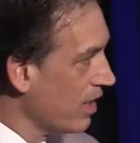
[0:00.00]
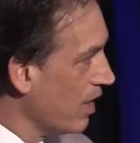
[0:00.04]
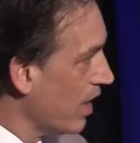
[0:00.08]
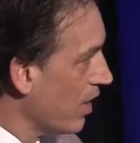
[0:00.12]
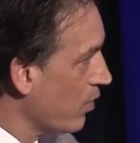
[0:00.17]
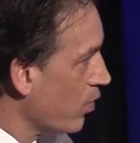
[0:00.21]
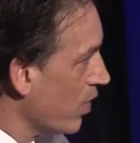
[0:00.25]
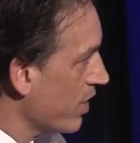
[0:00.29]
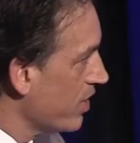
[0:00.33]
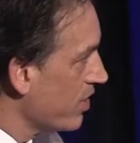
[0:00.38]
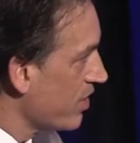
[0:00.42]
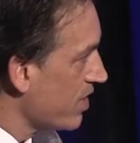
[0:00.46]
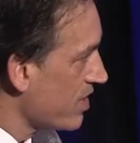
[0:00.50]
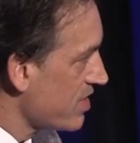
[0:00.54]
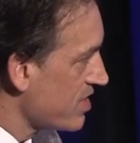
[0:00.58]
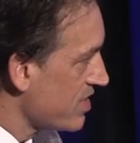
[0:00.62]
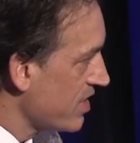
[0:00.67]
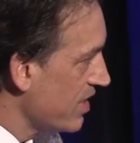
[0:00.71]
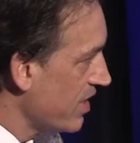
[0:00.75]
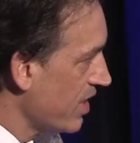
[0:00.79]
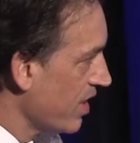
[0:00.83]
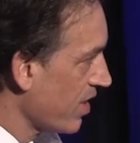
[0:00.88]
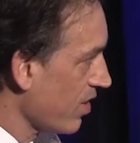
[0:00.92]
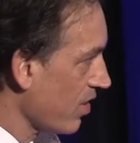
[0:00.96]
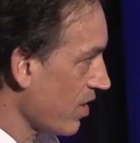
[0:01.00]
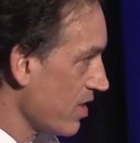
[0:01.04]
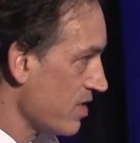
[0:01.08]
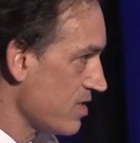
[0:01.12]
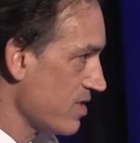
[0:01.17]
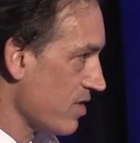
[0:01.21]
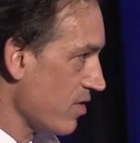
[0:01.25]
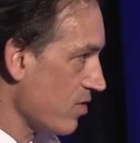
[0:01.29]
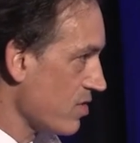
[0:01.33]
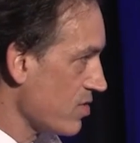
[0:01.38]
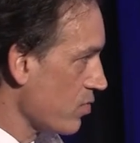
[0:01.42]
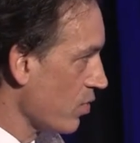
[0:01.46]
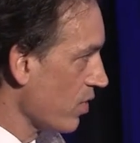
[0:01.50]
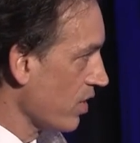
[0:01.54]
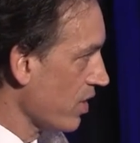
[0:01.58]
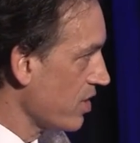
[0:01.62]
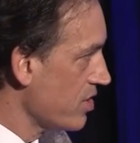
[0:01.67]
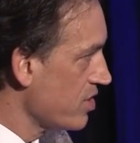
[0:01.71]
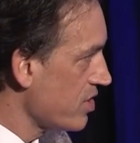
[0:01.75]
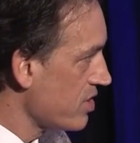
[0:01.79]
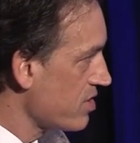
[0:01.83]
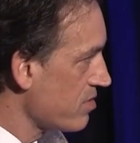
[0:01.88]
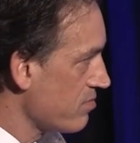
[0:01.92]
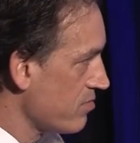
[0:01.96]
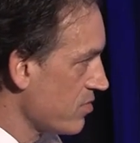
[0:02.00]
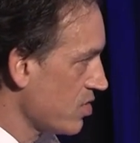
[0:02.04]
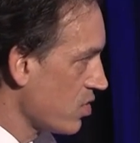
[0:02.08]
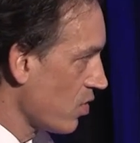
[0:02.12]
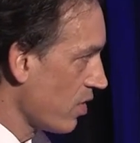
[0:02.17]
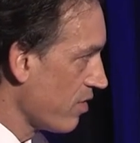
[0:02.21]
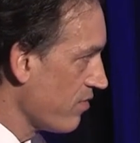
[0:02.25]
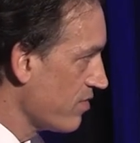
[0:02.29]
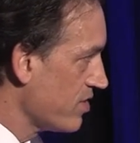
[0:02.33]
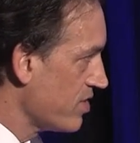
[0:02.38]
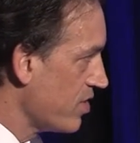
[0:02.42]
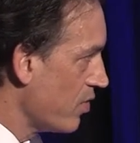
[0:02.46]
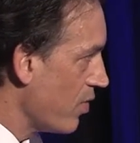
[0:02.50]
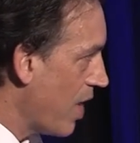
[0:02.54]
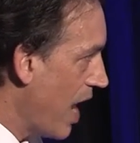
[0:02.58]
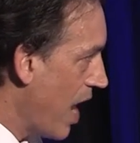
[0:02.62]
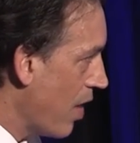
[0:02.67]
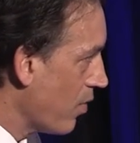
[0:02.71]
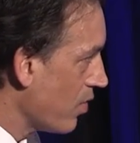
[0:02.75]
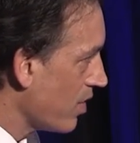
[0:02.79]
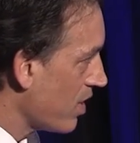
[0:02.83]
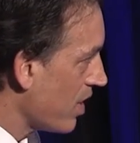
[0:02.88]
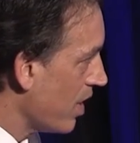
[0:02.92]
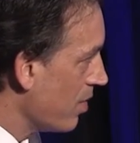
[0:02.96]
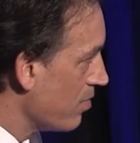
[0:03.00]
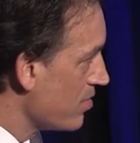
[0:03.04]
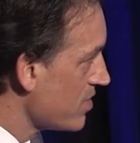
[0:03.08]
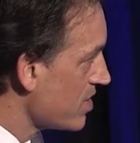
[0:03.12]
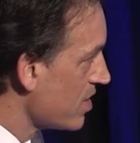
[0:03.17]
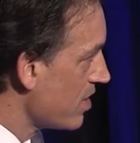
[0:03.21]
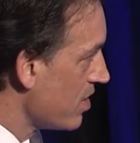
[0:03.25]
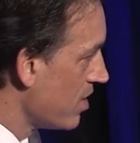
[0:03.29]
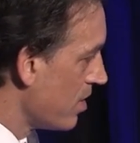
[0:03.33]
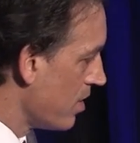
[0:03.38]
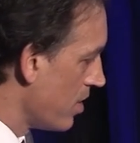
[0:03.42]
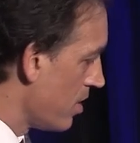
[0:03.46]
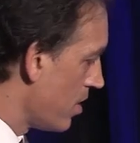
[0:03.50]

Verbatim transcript: And what you can see here is there's really just sort of two outcomes.